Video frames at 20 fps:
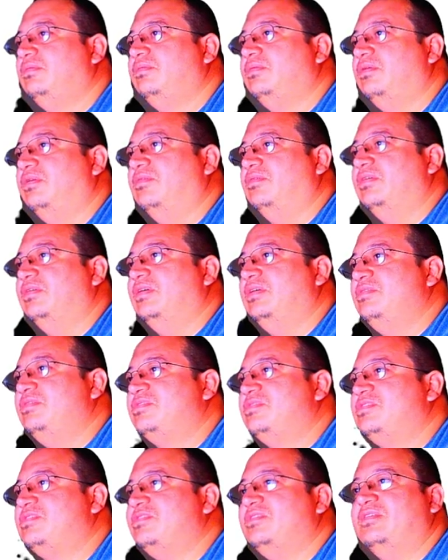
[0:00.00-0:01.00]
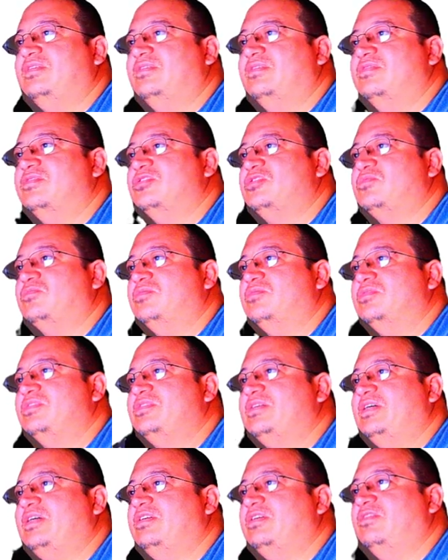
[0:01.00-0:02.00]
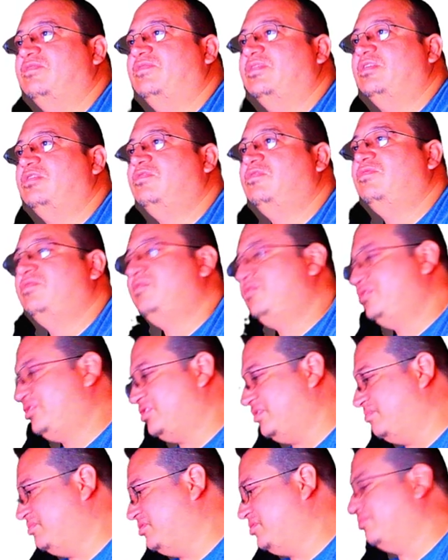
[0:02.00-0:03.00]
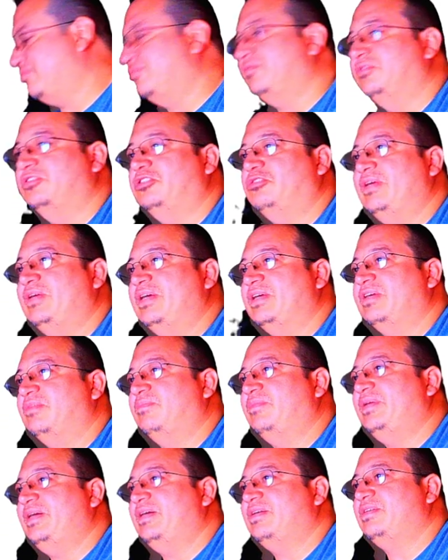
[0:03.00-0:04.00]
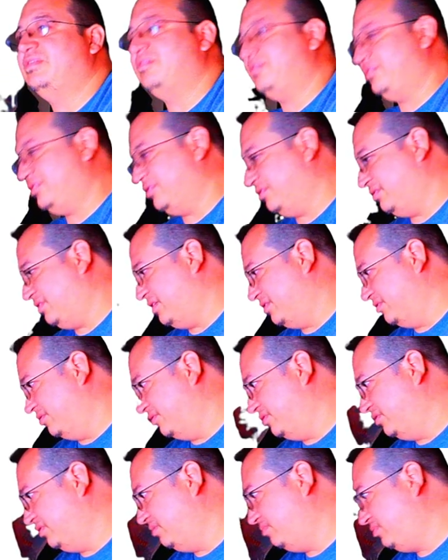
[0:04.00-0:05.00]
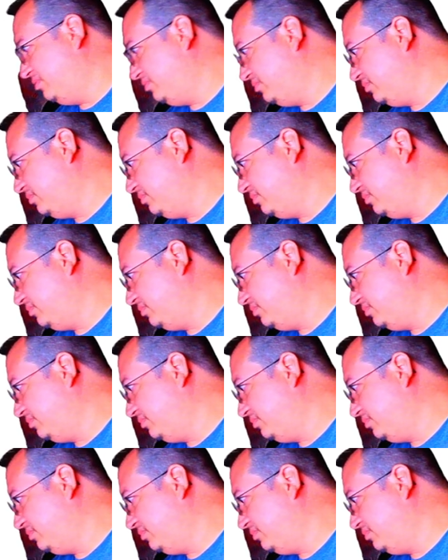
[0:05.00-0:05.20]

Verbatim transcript: All right, see, this one's kind of over, so I'm just going to drag it back to line it up.